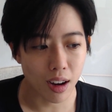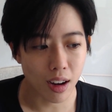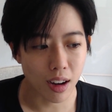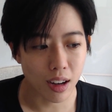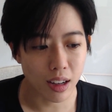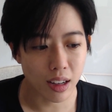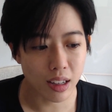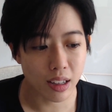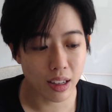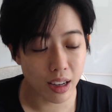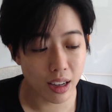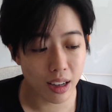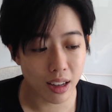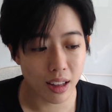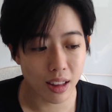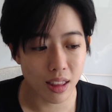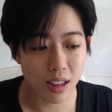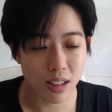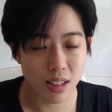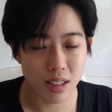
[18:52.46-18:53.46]

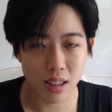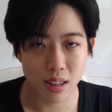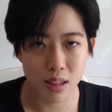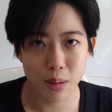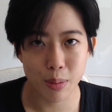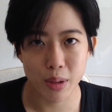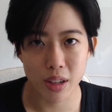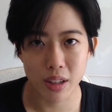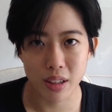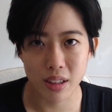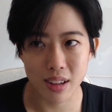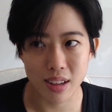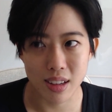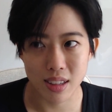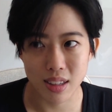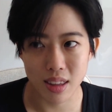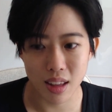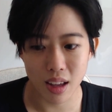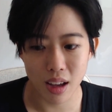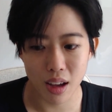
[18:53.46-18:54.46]
Again, the sentiment
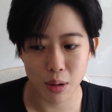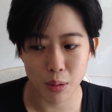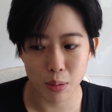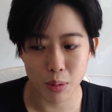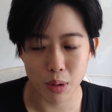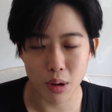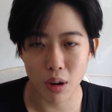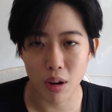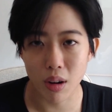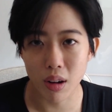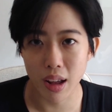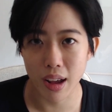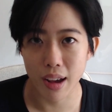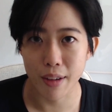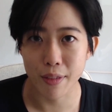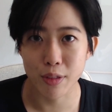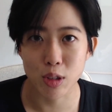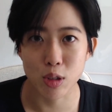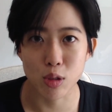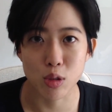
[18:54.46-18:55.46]
is that we all
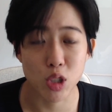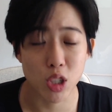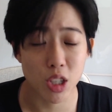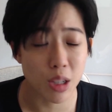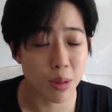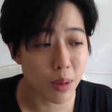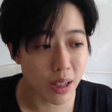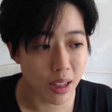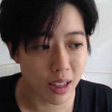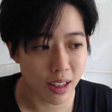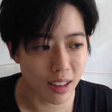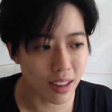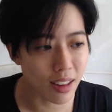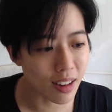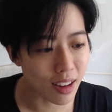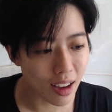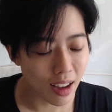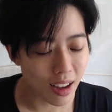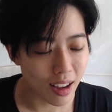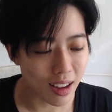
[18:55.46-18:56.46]
have to chip in
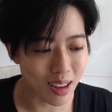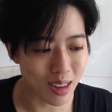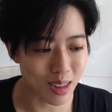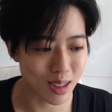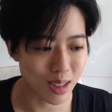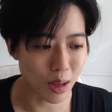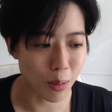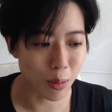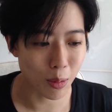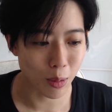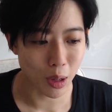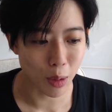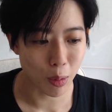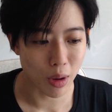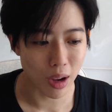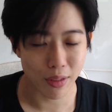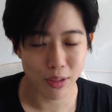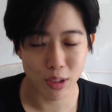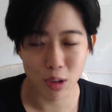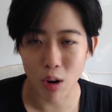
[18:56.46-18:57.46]
some way, we
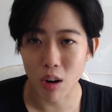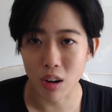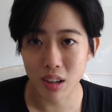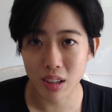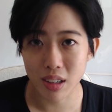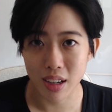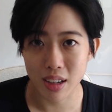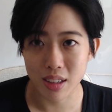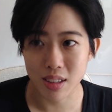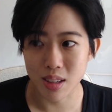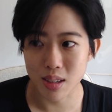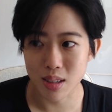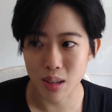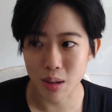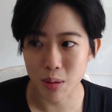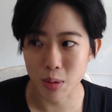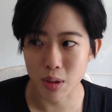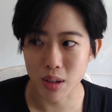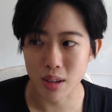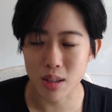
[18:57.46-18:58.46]
have to organize in
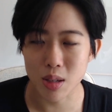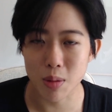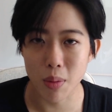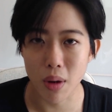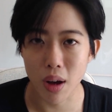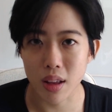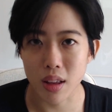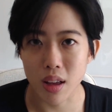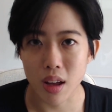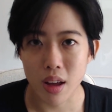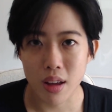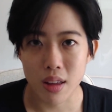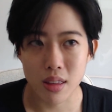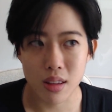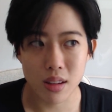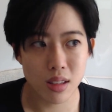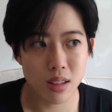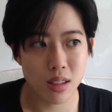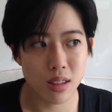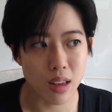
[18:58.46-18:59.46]
some ways, but
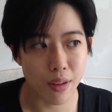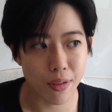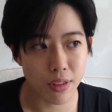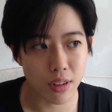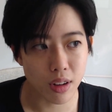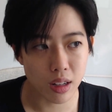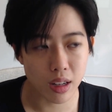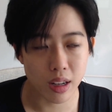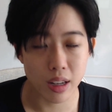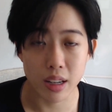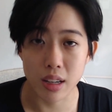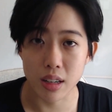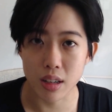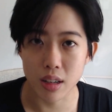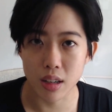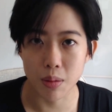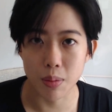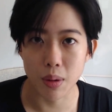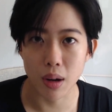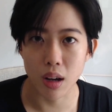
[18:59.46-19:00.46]
this is definitely
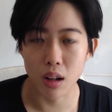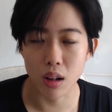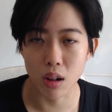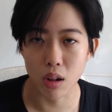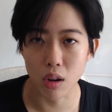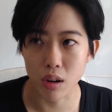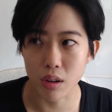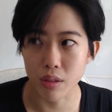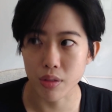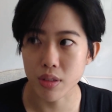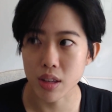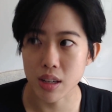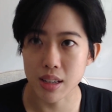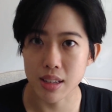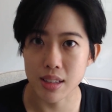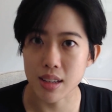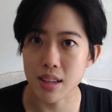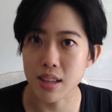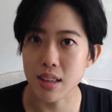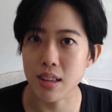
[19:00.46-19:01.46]
hindered by a lot of
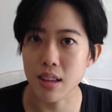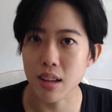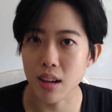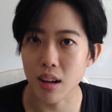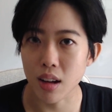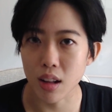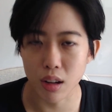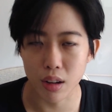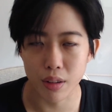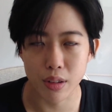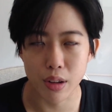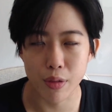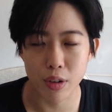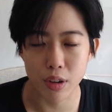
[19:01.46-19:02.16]
things in a lot of different